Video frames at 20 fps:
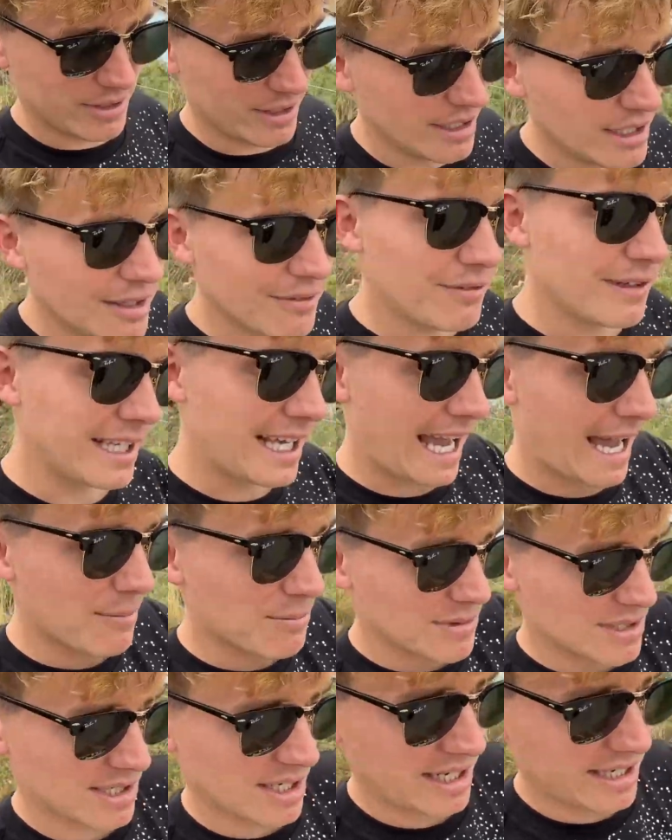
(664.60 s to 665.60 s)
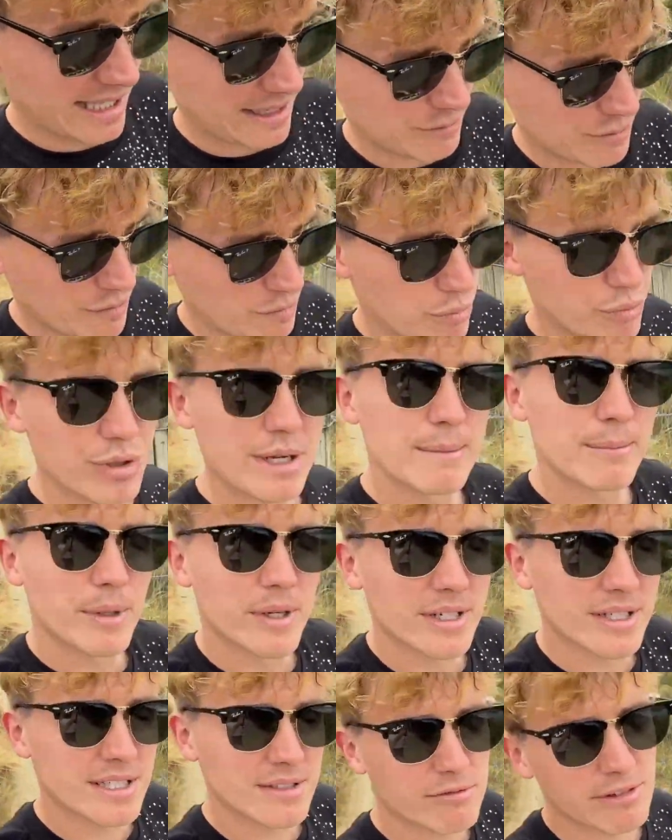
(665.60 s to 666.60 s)
lovely campsite that we've
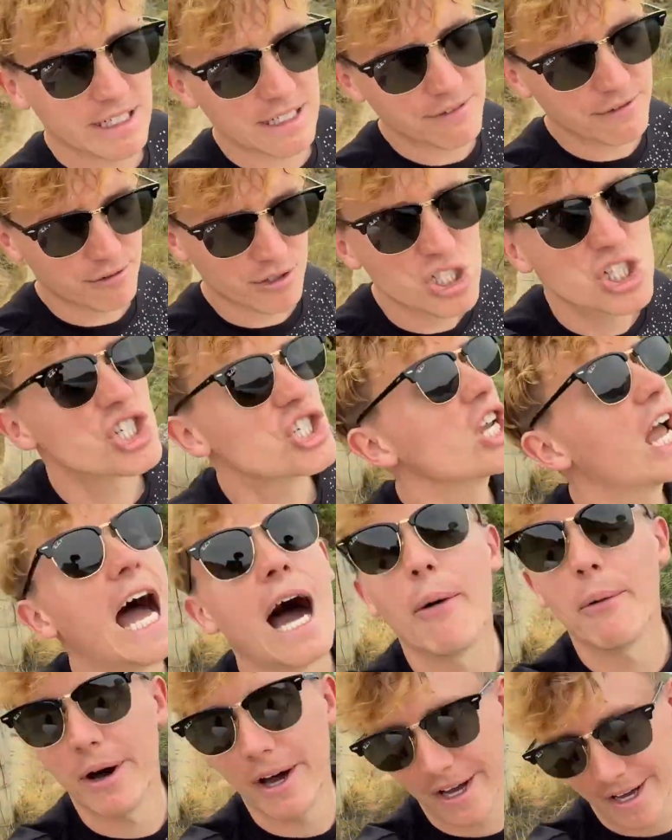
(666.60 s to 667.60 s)
pre-booked ready for a shower.